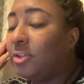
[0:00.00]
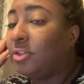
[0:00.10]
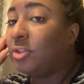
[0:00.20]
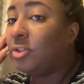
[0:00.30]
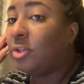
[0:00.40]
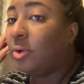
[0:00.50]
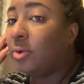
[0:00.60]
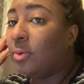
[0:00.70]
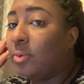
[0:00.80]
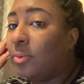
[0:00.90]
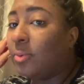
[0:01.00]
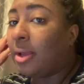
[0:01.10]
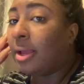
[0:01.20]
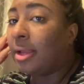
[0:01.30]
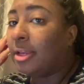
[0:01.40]
So
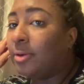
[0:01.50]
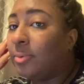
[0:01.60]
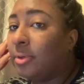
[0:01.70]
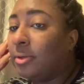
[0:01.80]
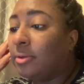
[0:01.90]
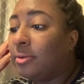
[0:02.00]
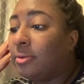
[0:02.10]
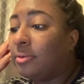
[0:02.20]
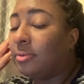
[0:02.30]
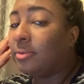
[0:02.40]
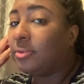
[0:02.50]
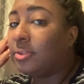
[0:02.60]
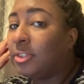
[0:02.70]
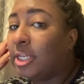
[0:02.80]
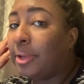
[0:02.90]
I will
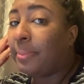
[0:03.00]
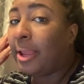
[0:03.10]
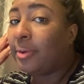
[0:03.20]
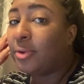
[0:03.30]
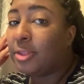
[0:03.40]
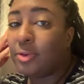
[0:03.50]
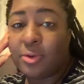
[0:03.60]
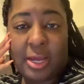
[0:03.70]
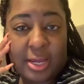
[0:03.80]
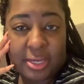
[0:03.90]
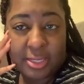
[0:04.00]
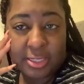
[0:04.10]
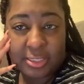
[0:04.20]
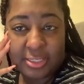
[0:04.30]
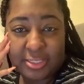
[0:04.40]
check back with you
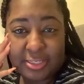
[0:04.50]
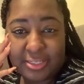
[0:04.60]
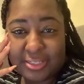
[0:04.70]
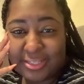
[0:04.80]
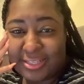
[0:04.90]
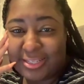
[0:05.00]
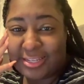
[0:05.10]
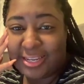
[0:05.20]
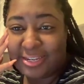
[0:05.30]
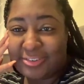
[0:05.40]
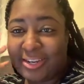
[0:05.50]
guys later.